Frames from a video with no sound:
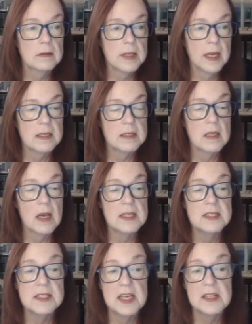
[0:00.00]
Take a
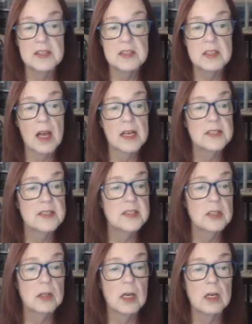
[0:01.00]
slice, eat the slice,
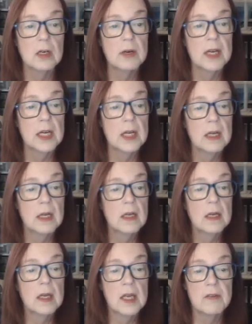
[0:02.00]
still hungry?
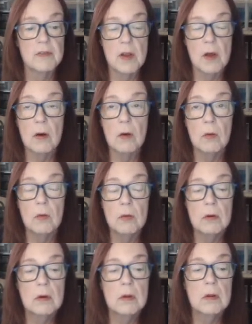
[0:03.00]
If no,
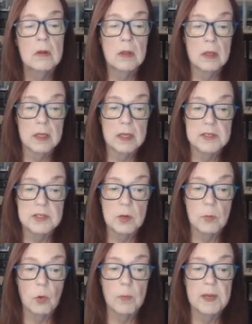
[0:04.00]
is there
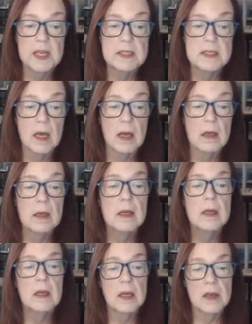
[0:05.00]
more pizza?
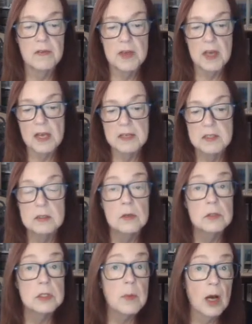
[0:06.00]
If yes,
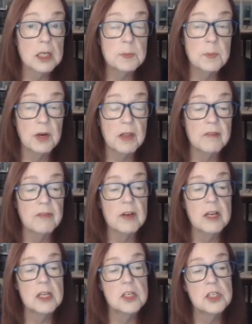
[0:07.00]
close the box, put it in the
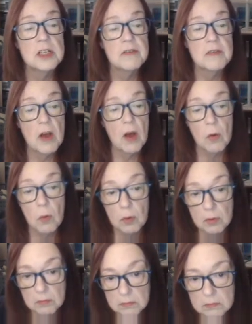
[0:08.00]
fridge. If
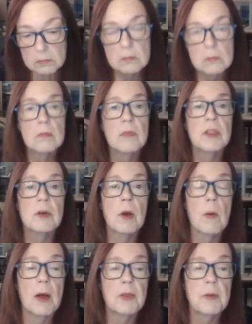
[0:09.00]
no,
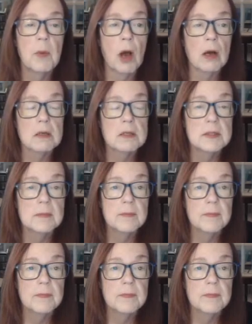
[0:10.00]
throw out the box.